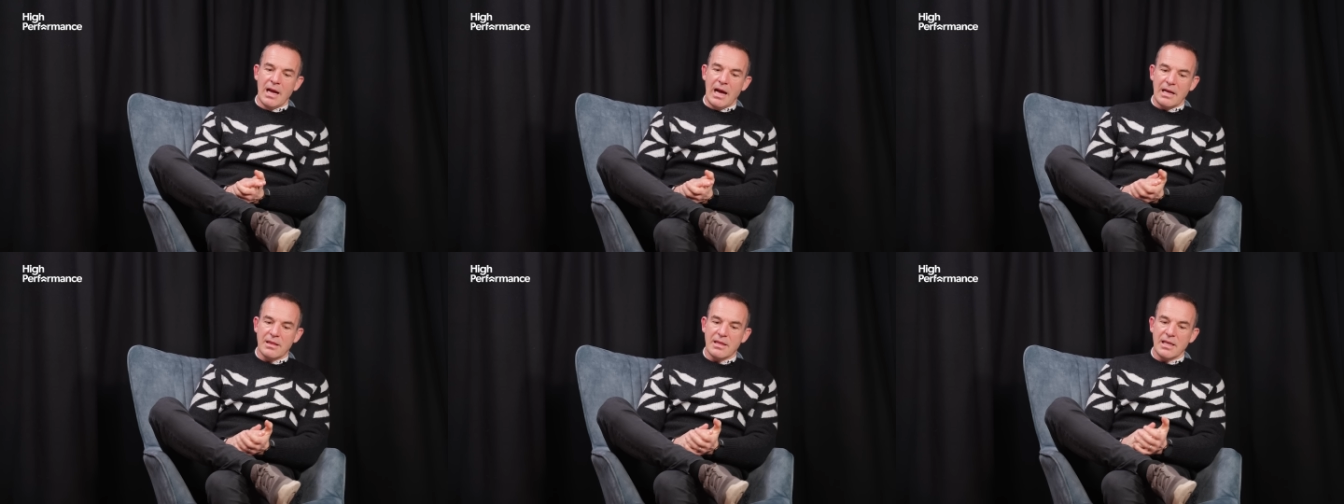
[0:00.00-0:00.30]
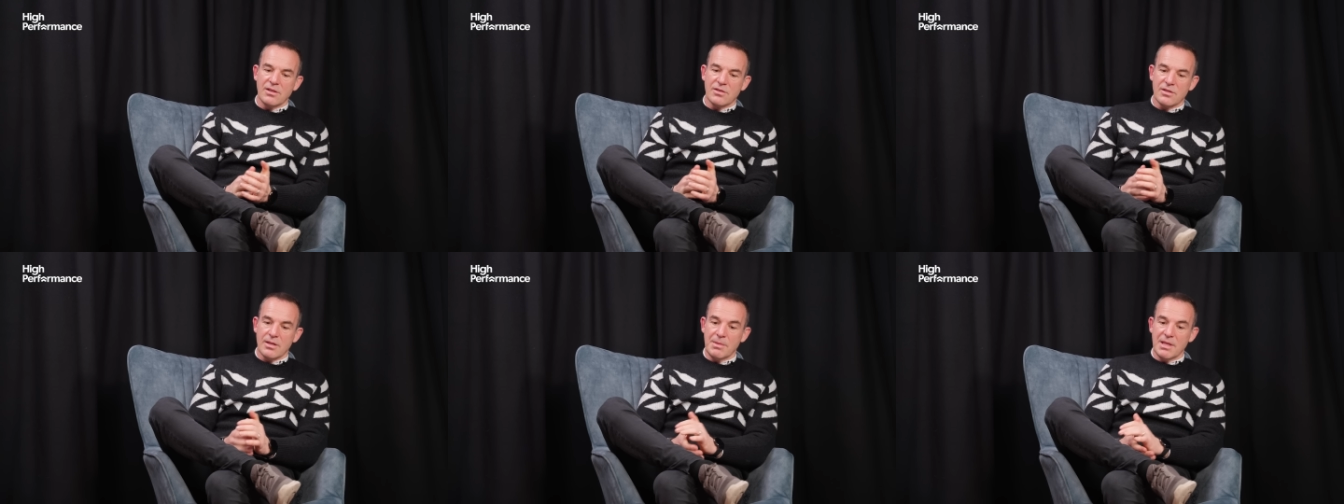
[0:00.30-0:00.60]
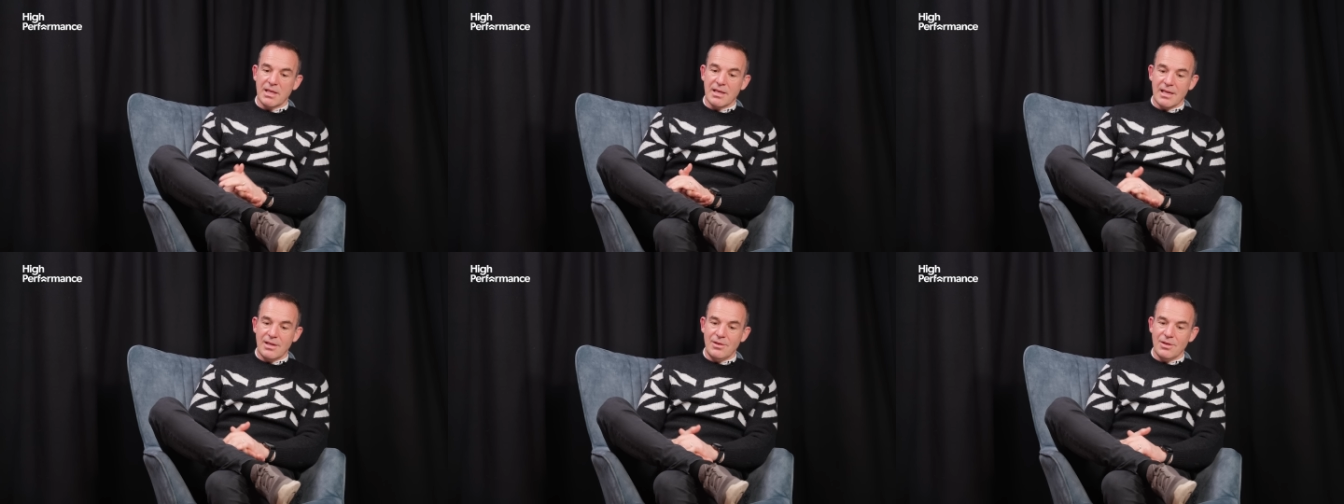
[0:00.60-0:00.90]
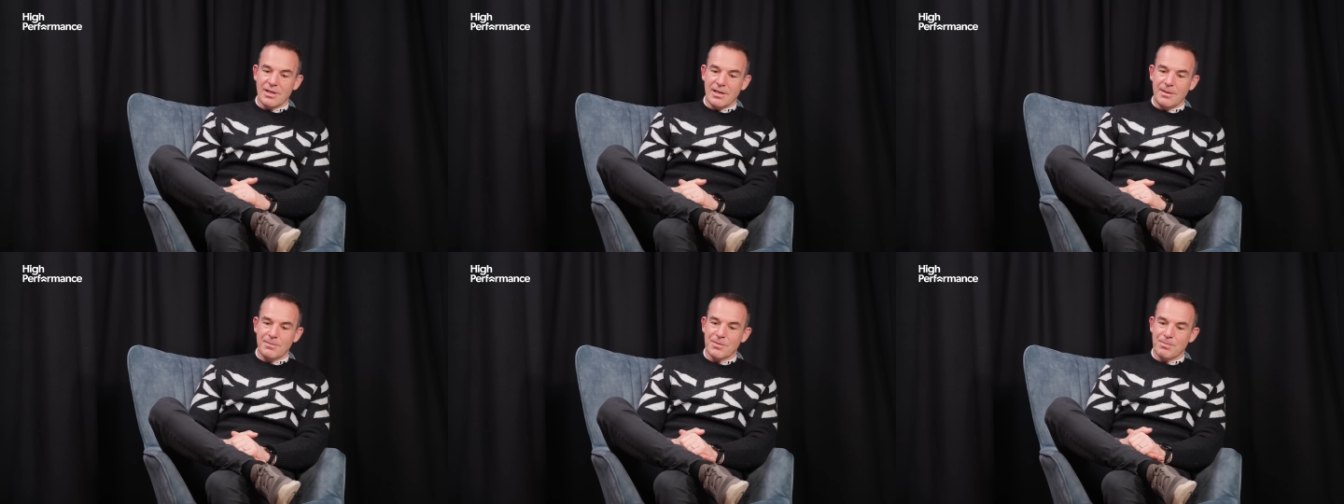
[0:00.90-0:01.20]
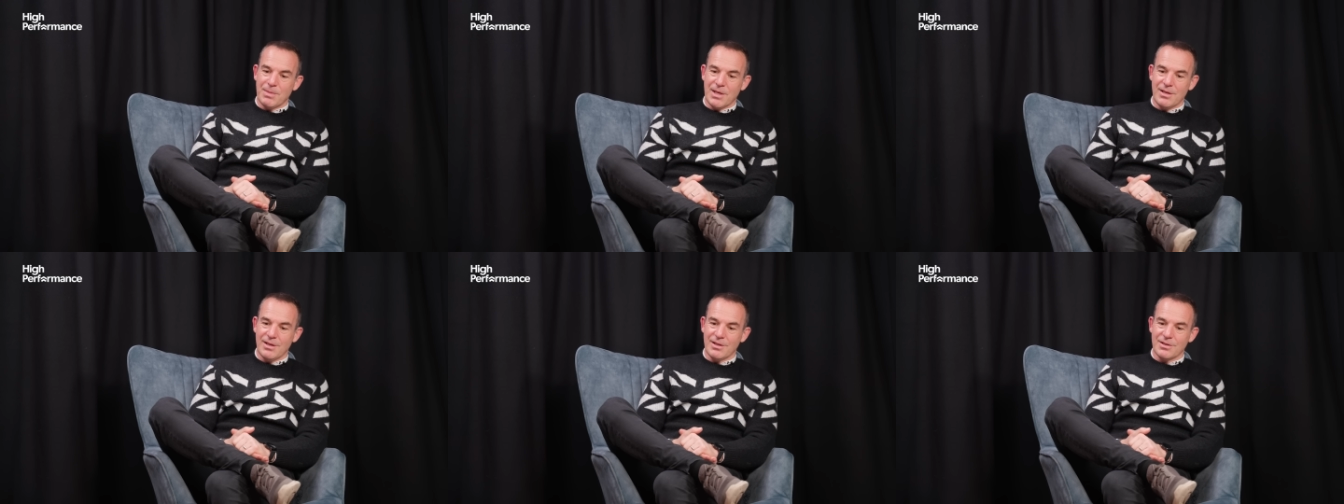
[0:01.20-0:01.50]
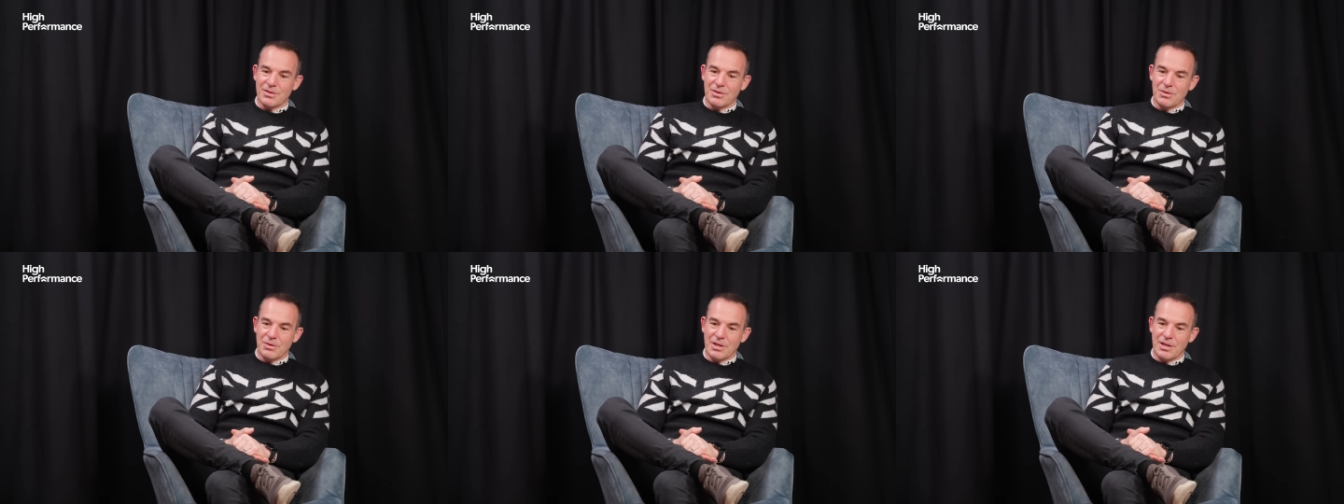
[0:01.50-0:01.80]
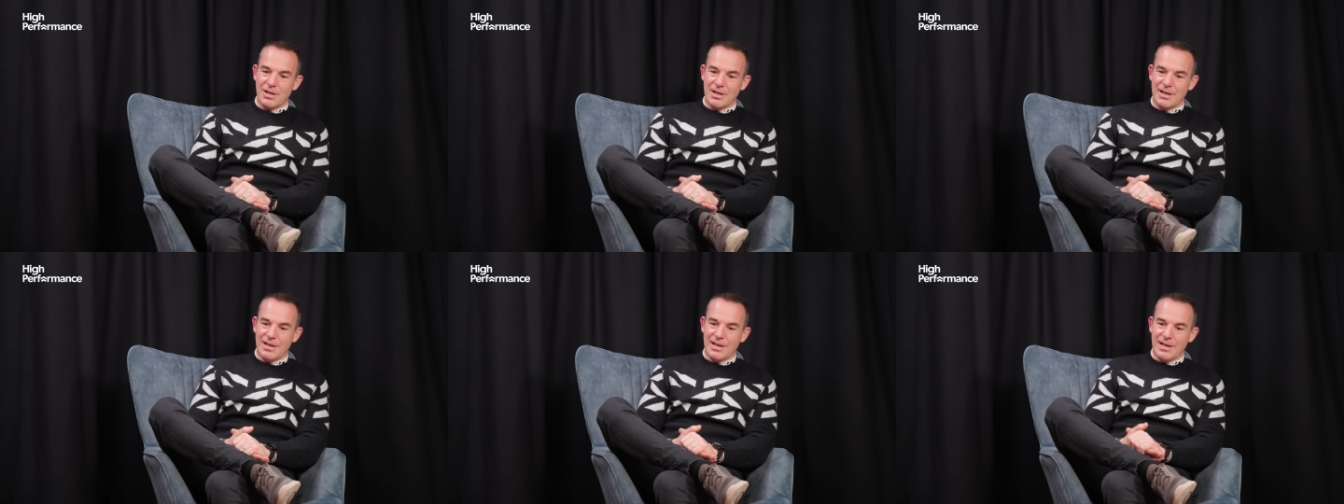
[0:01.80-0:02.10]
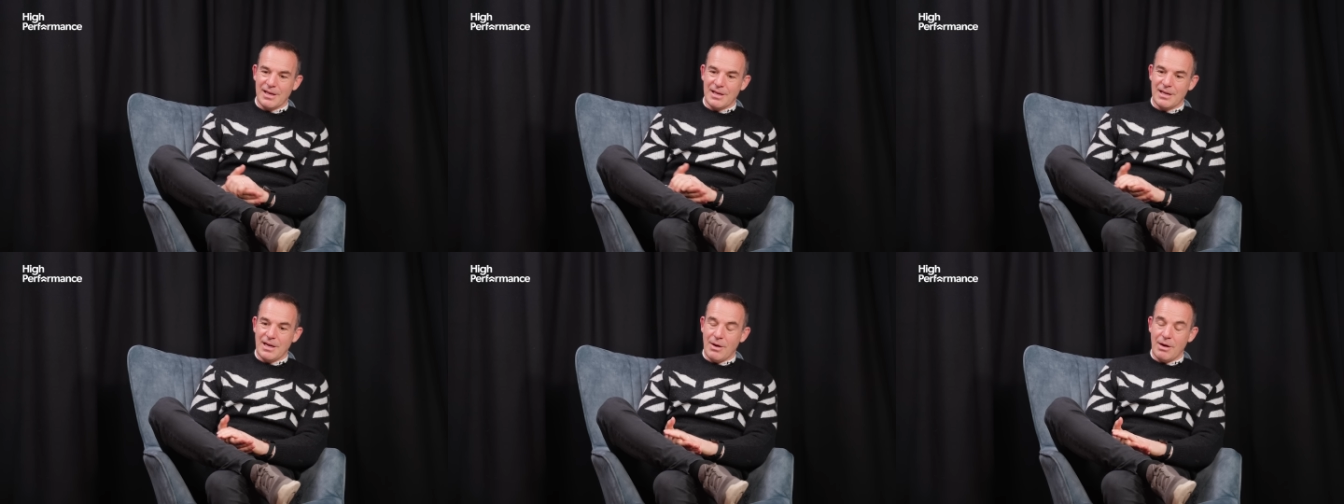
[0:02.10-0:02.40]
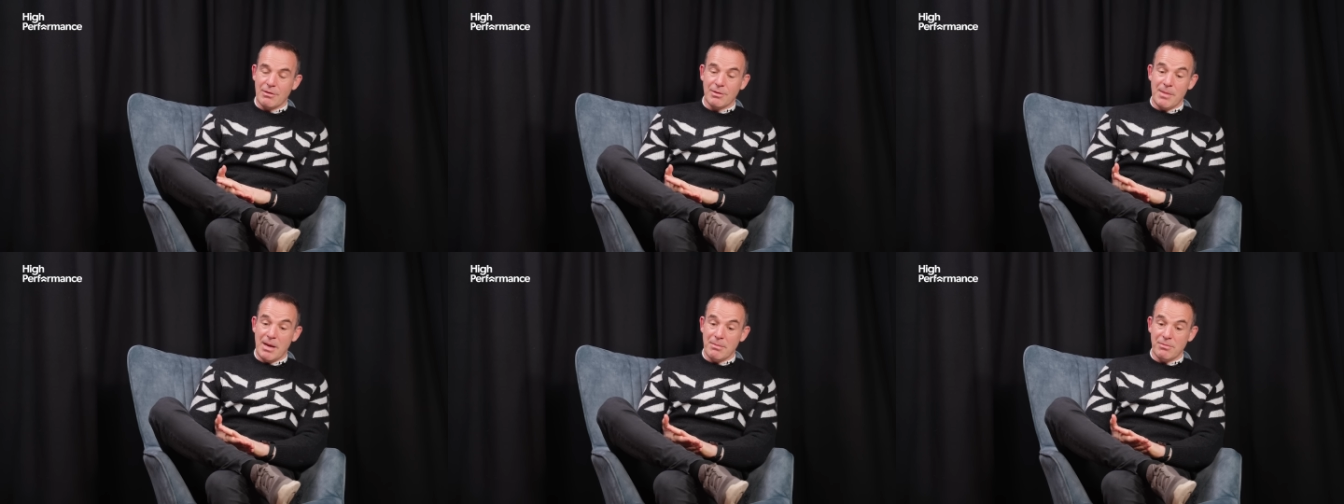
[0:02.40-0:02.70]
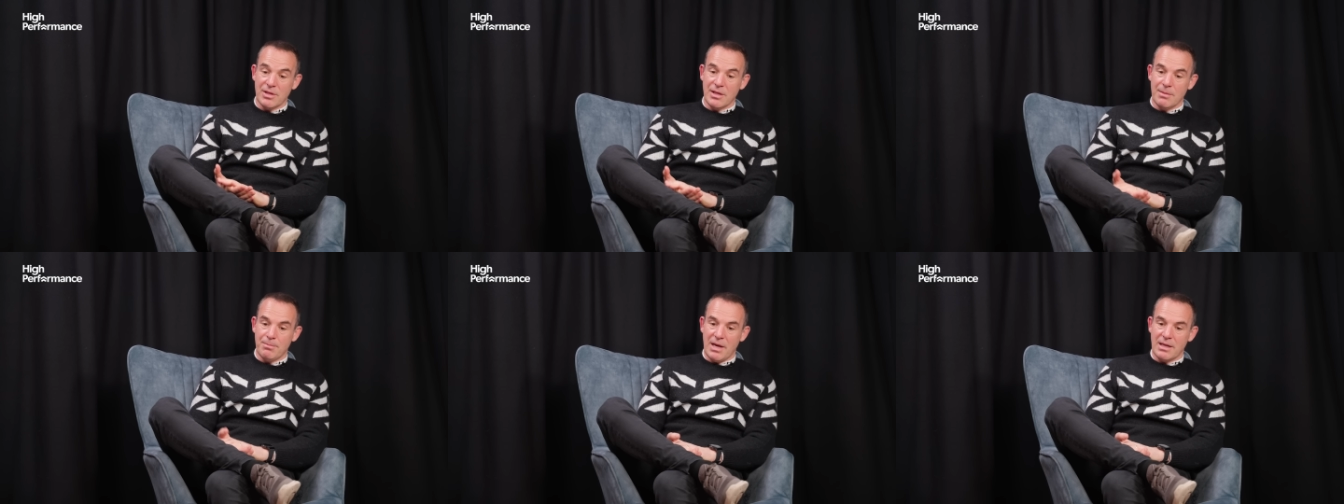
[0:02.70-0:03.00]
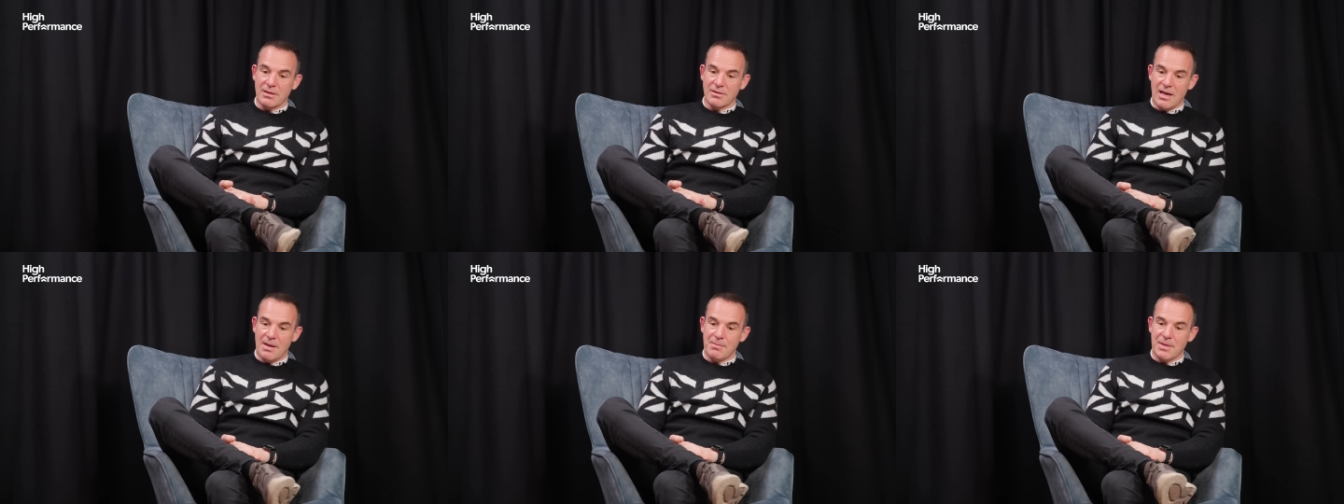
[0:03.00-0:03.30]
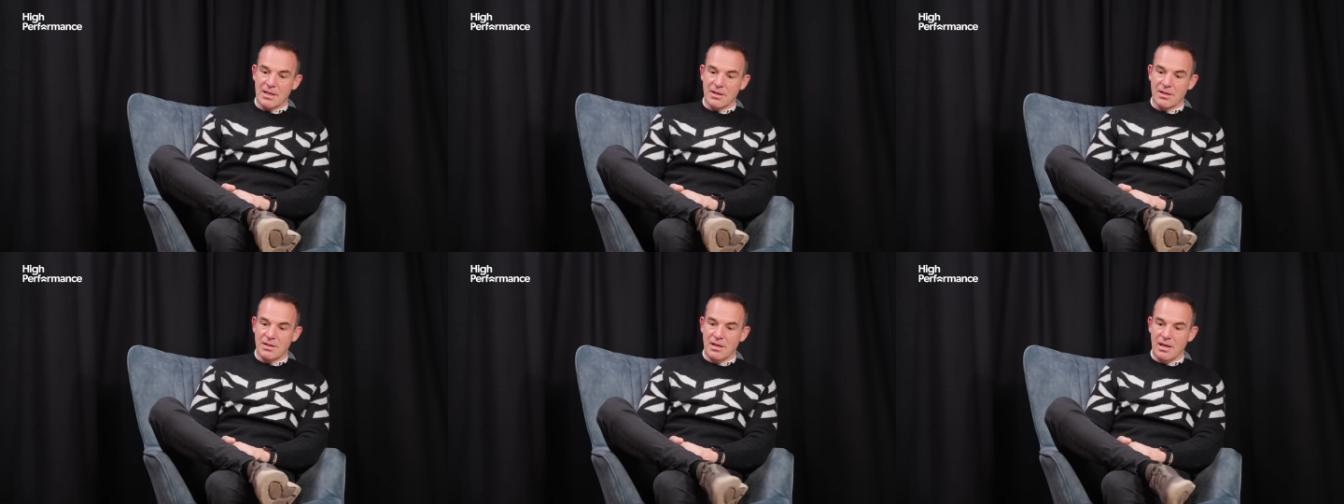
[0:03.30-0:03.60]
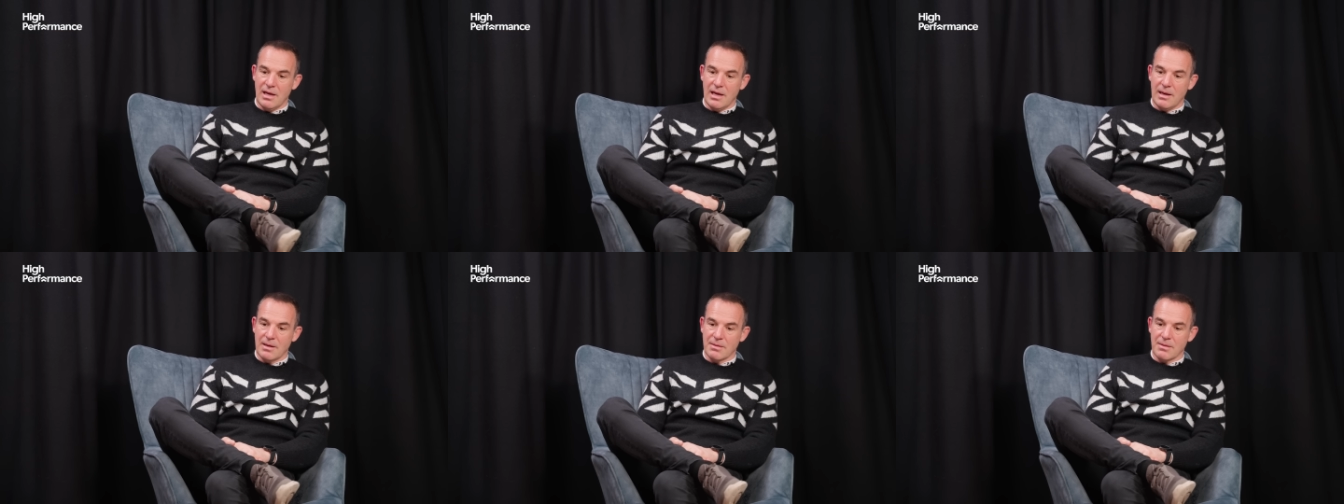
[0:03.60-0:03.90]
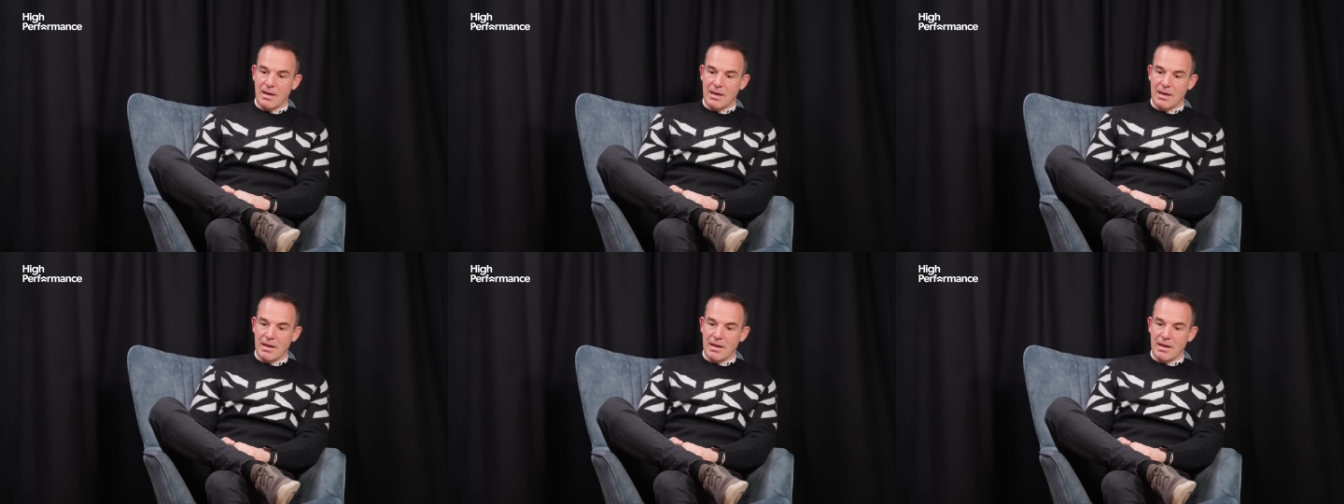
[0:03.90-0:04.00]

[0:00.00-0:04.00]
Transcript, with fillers: I think some of the guilt comes because you know, I remember in the pandemic, then uh,